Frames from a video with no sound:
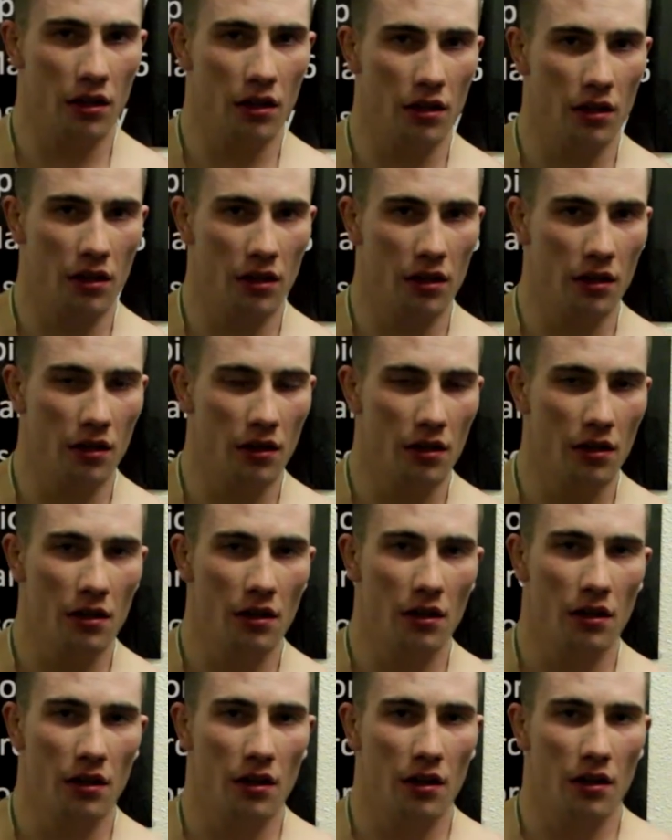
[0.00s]

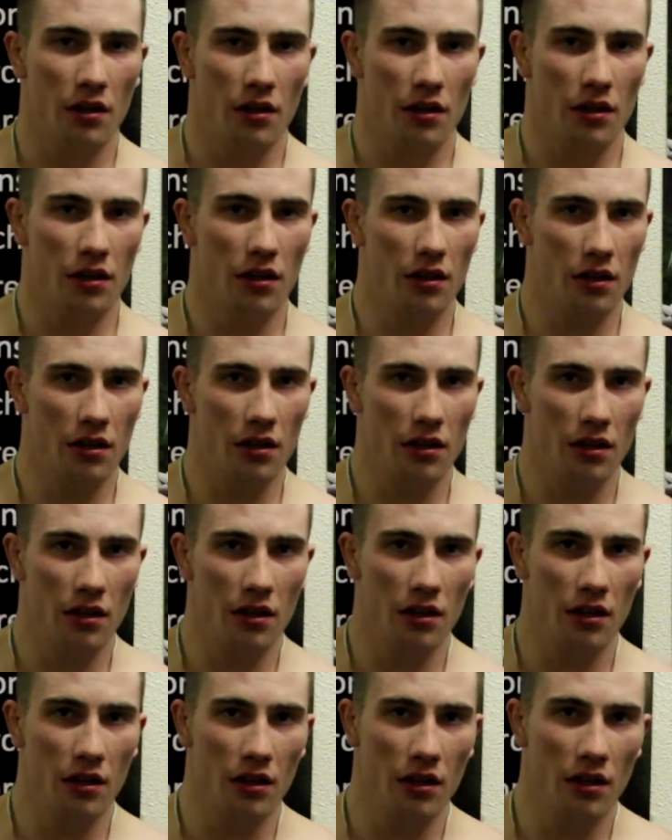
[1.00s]

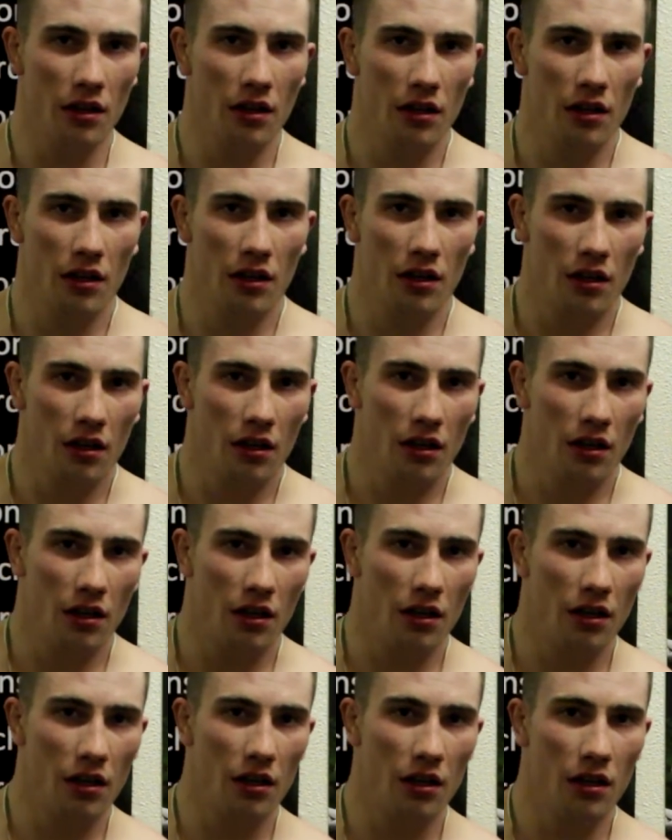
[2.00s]

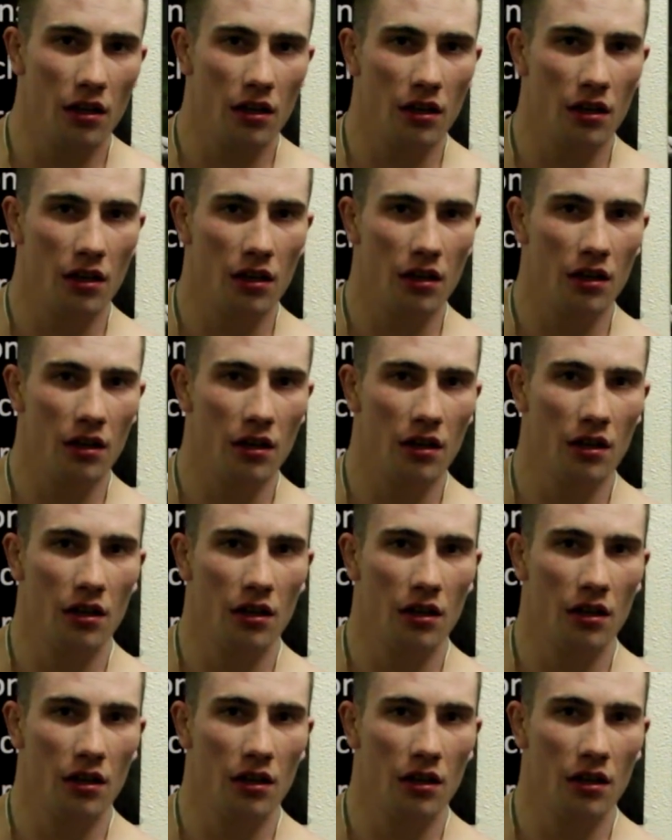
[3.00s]
[no speech]